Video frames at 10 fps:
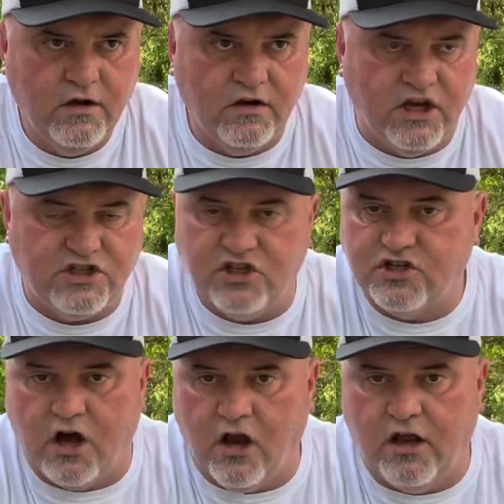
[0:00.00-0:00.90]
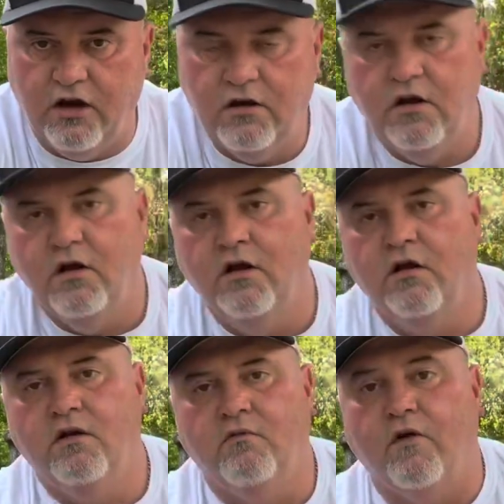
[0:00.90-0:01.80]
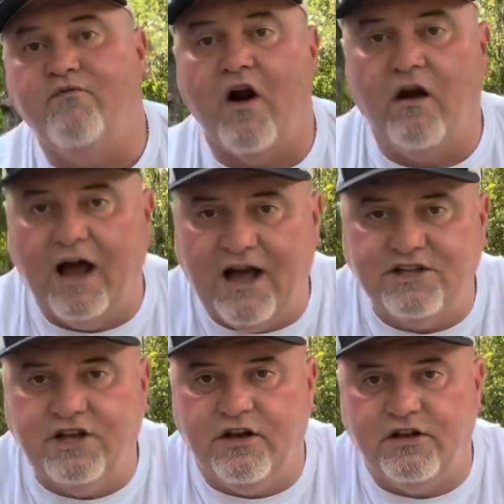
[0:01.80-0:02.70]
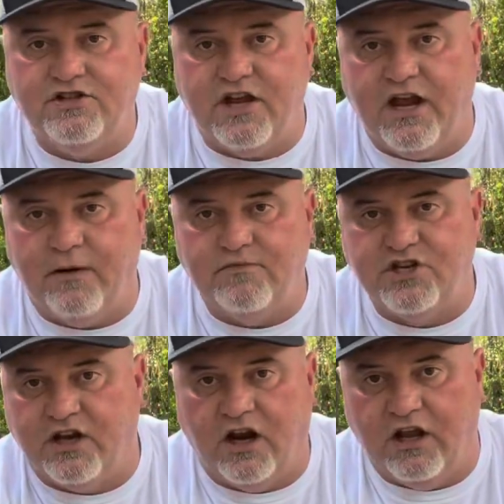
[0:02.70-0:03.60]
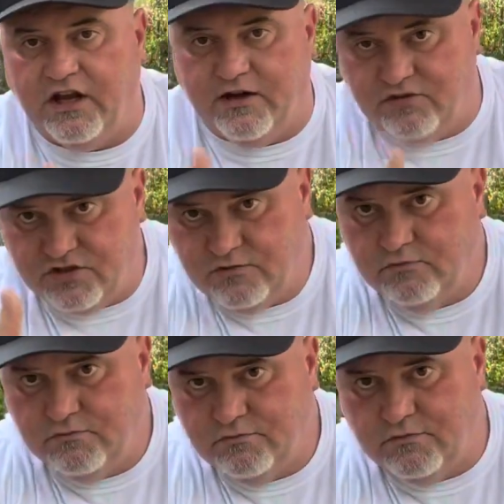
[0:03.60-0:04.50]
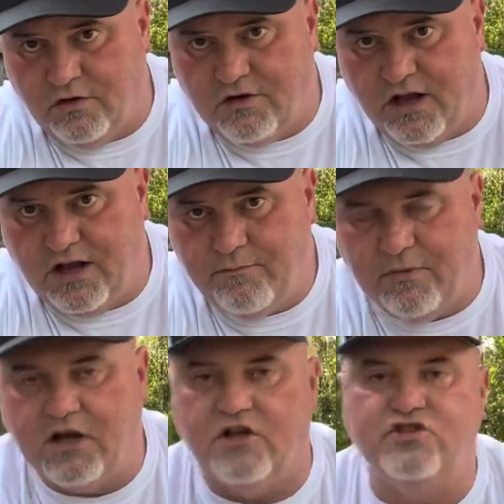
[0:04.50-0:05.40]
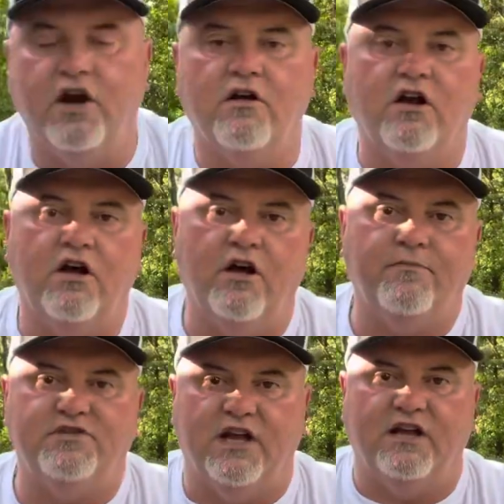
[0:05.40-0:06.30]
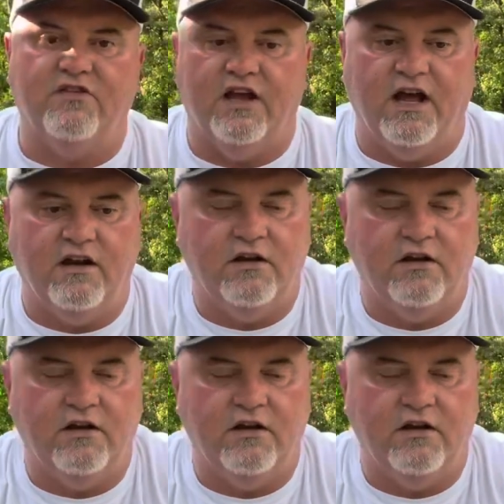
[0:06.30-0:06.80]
Let's just call it, we're fertilizing the stems and the leaves, okay? Because they're going to uptake that.